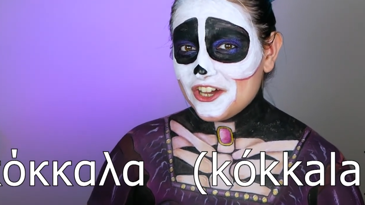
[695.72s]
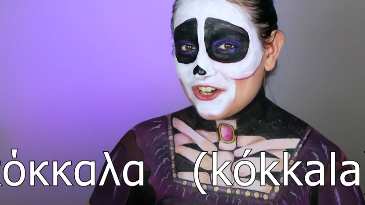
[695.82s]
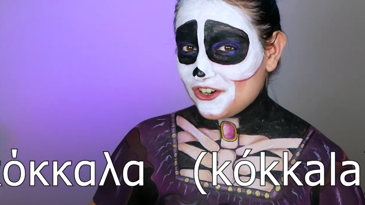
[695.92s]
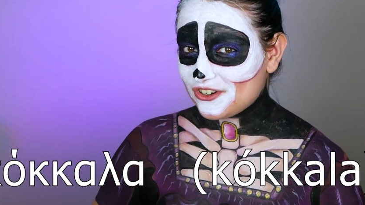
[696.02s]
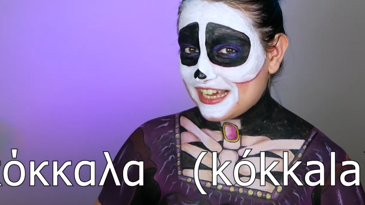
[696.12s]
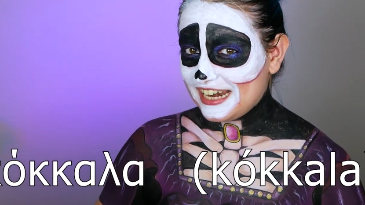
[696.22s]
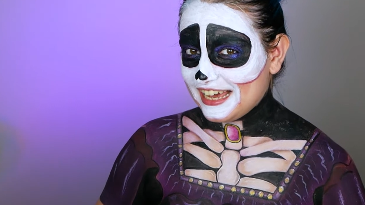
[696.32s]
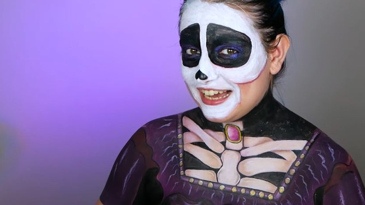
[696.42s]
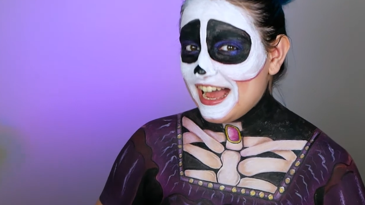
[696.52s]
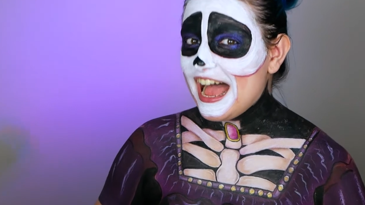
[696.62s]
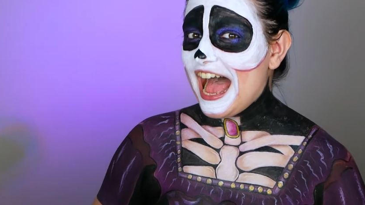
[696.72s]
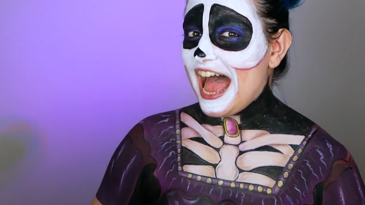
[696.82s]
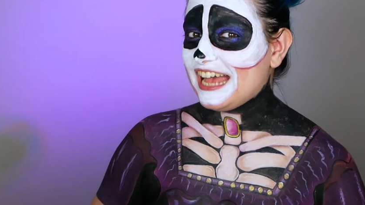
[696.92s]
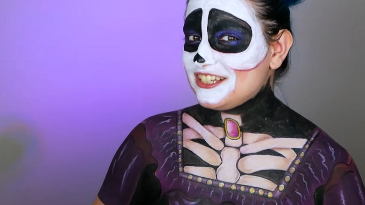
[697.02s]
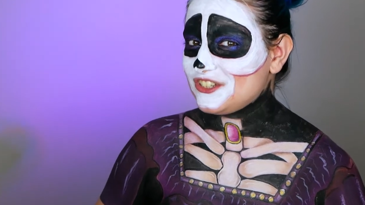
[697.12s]
Kokala.
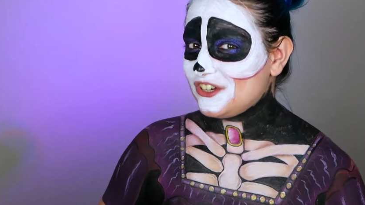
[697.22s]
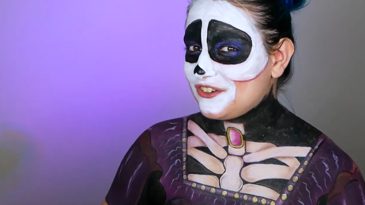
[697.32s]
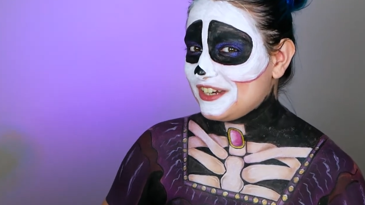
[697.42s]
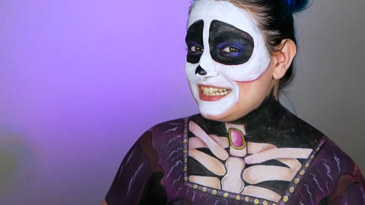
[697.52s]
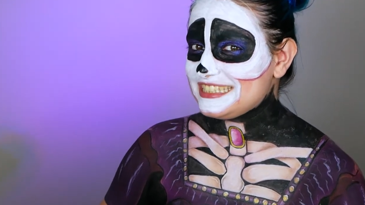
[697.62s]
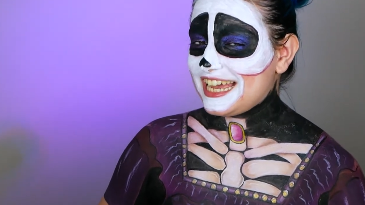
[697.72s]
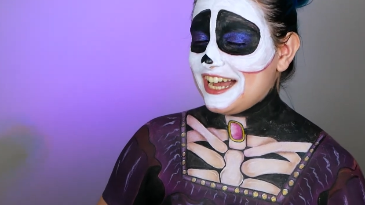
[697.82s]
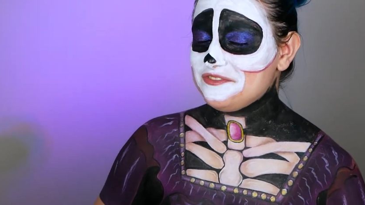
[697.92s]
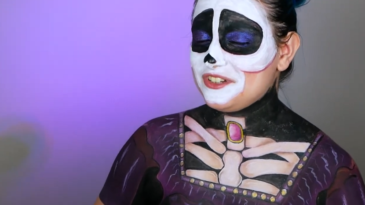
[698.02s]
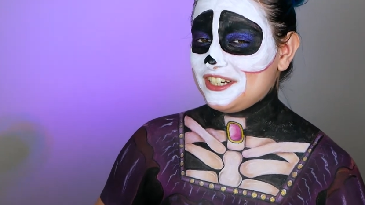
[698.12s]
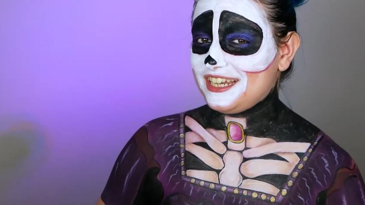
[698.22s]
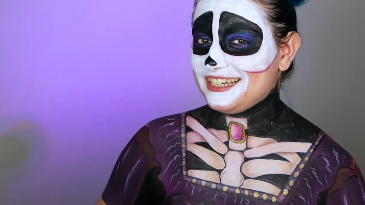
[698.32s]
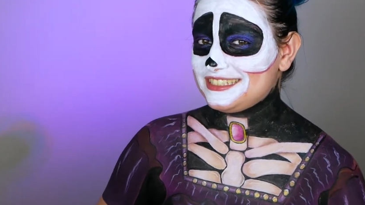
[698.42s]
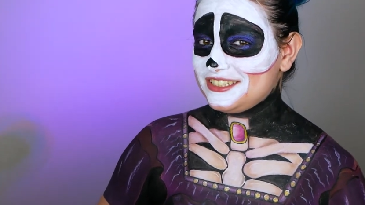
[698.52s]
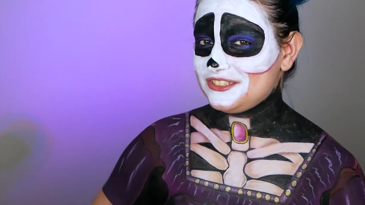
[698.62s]
As always, I'm gonna
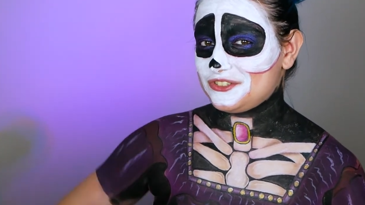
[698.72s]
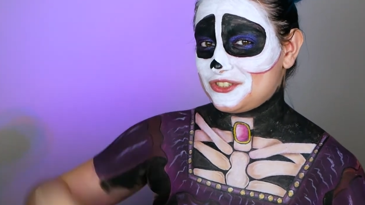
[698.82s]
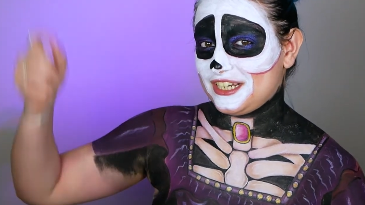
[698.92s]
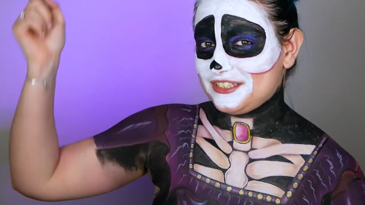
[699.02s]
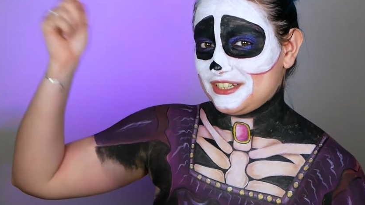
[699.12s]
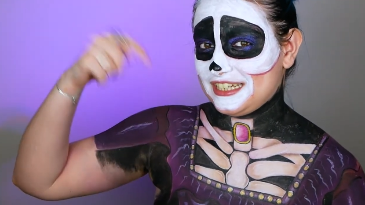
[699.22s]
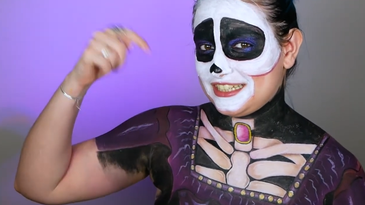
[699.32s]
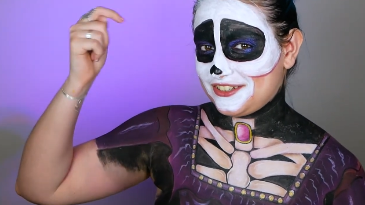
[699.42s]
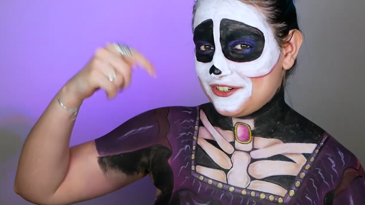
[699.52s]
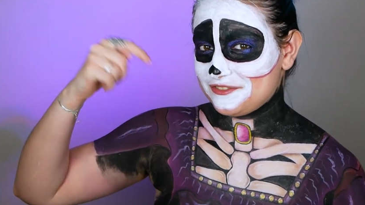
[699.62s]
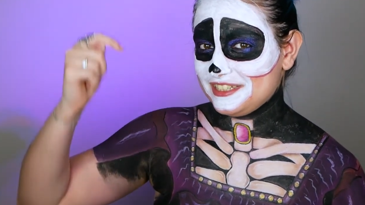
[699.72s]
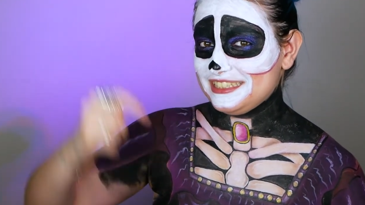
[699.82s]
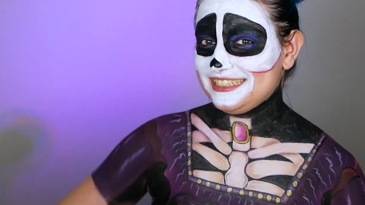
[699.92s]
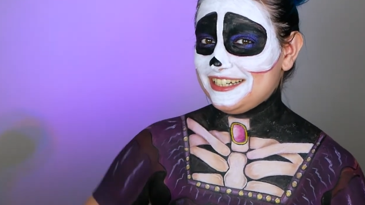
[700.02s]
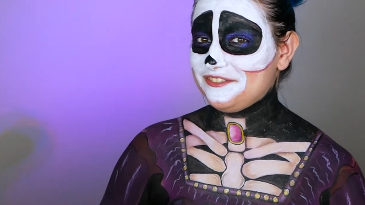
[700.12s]
ask you to try to write a
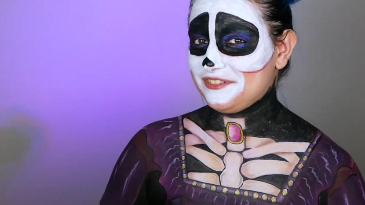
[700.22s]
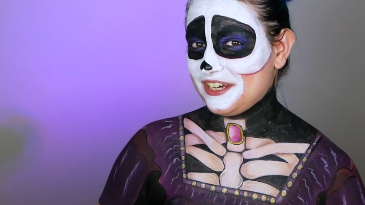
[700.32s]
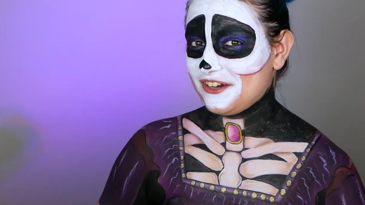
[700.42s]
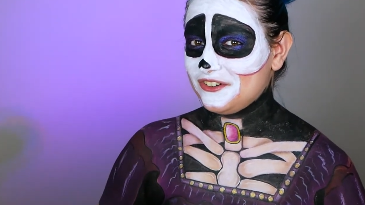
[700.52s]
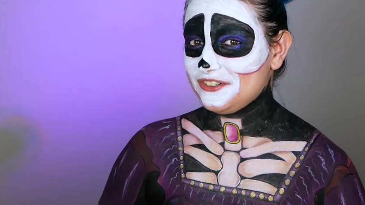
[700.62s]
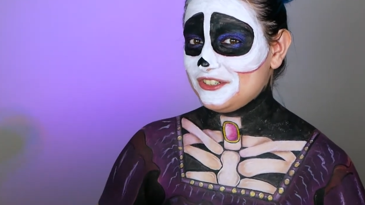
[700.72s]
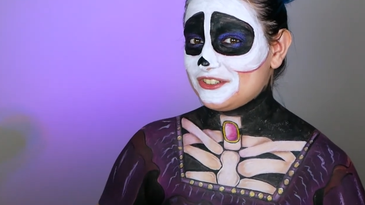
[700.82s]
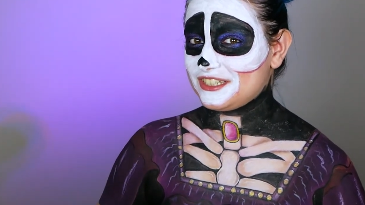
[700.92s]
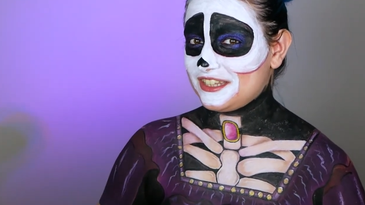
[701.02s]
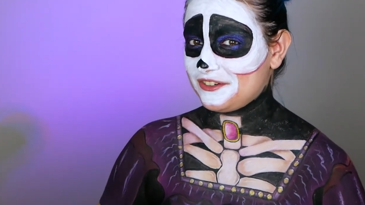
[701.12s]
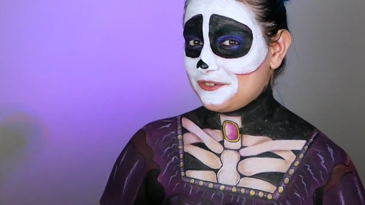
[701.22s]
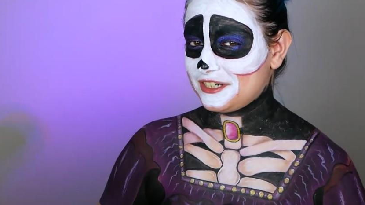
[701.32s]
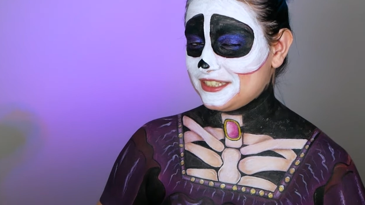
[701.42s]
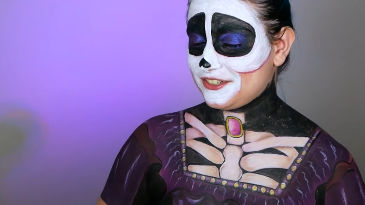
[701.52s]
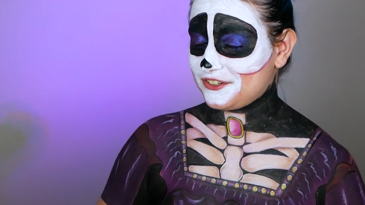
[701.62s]
comment down below using the
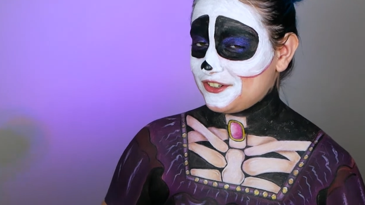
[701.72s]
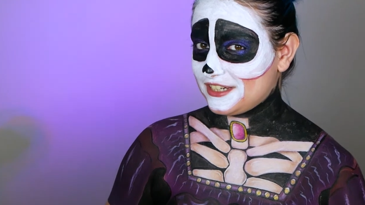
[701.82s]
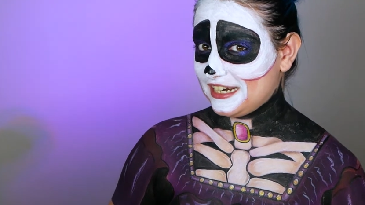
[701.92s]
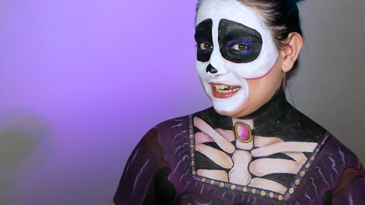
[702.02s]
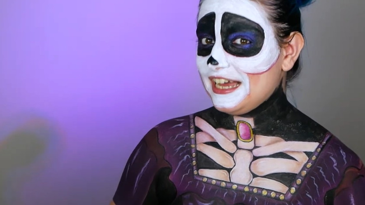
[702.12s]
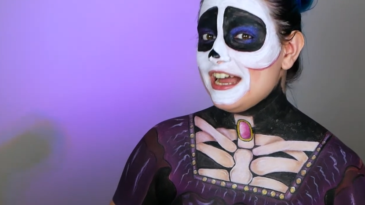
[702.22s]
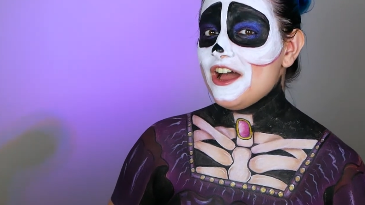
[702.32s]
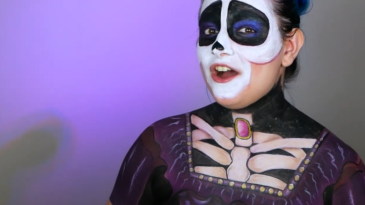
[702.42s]
word kokala,